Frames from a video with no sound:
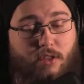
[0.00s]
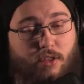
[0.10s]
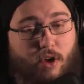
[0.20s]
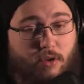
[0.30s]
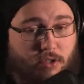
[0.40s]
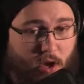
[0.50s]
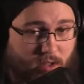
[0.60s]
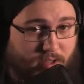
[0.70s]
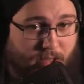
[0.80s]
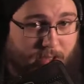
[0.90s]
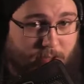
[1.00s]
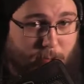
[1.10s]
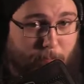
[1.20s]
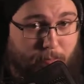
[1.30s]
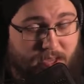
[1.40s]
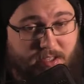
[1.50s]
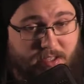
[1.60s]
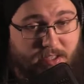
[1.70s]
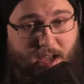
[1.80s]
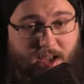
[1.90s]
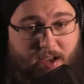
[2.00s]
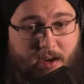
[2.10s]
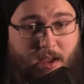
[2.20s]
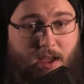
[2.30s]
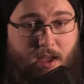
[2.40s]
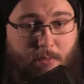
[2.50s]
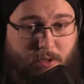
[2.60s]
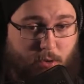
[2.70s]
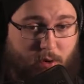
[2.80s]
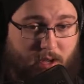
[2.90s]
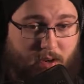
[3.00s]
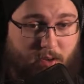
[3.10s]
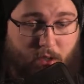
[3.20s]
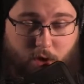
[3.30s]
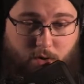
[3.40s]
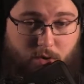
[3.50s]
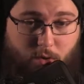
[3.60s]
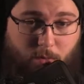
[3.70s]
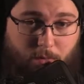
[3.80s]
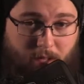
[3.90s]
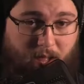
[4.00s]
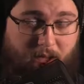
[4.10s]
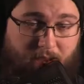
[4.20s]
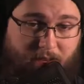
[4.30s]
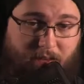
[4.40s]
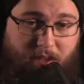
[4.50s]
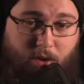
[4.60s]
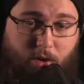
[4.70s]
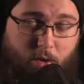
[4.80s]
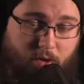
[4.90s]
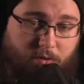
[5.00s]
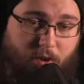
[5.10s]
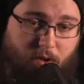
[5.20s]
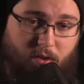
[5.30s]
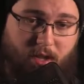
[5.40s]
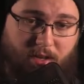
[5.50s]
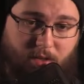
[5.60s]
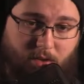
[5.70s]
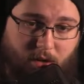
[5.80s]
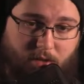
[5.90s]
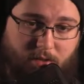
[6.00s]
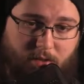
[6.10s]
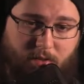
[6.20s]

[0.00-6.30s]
Could those holidays be a sign between those who are blind and are going to follow the Antichrist?